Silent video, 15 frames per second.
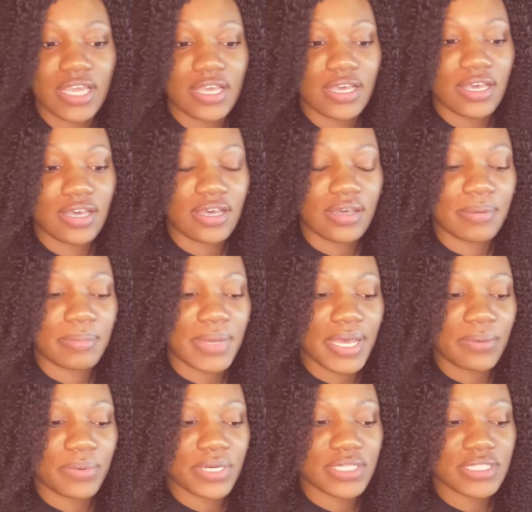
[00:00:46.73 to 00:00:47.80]
I
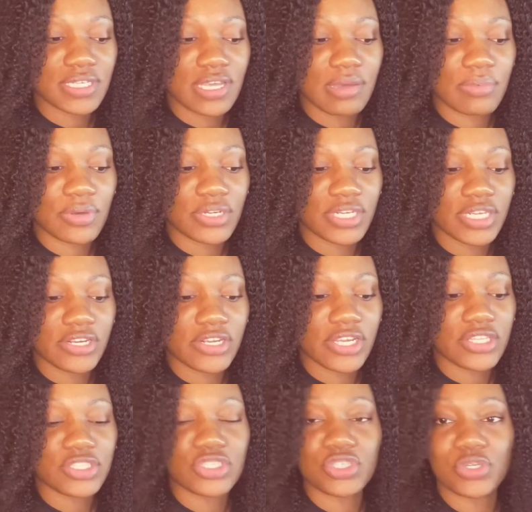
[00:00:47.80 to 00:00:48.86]
wanted to come on here
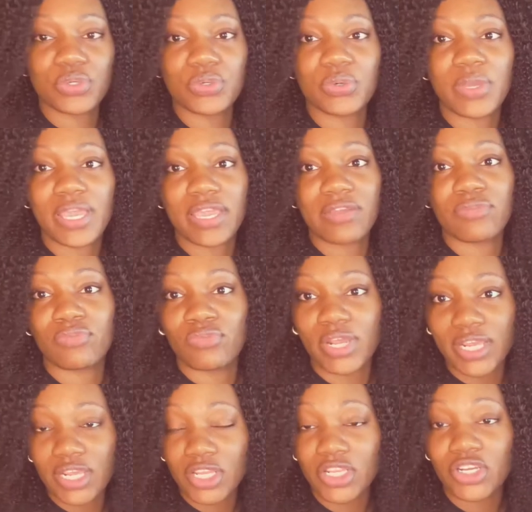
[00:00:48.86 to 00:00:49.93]
and do a
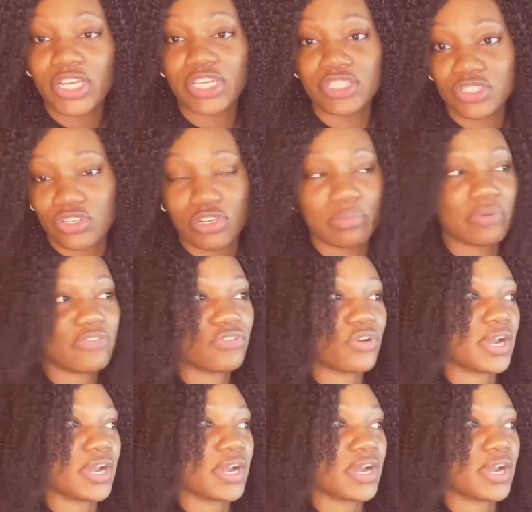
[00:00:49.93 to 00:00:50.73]
regular intro before